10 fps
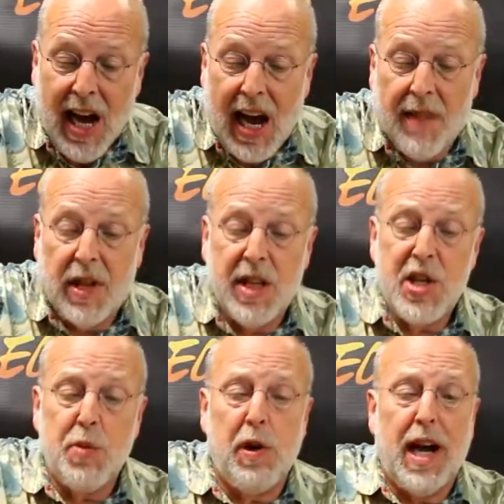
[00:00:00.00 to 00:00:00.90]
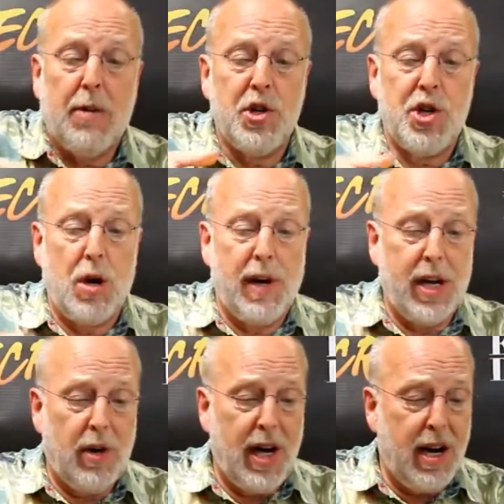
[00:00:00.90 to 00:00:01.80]
And then this one I was showing
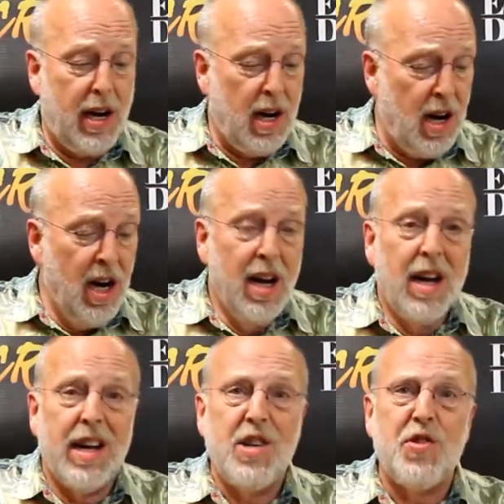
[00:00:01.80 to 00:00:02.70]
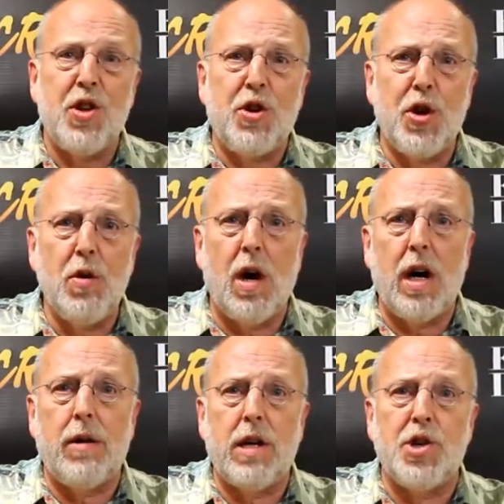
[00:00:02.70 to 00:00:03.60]
you here is the
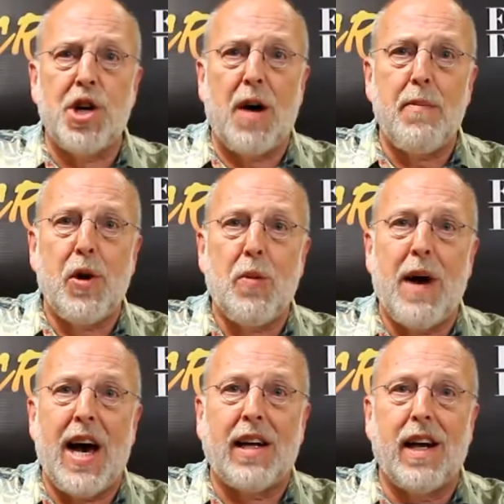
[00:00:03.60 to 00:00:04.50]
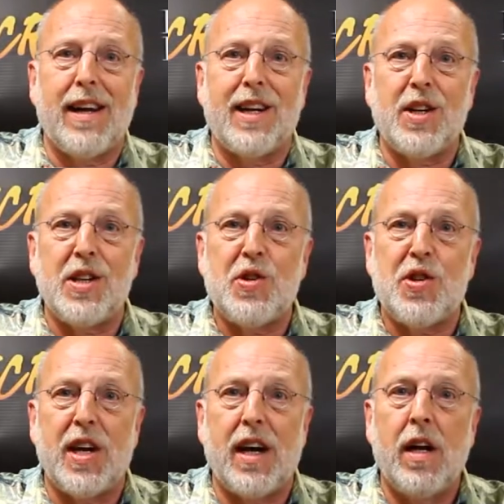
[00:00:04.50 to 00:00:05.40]
200 jumbo magnetic disc
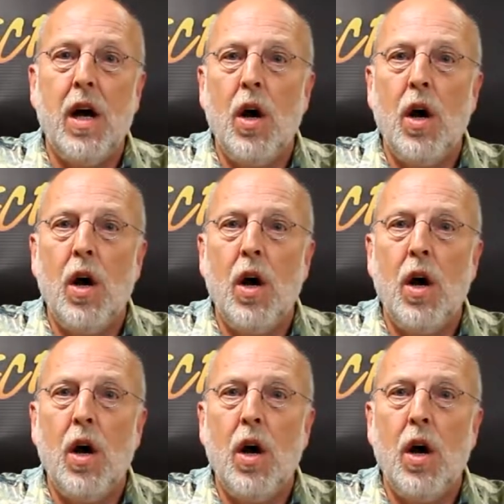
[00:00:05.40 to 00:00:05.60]
set,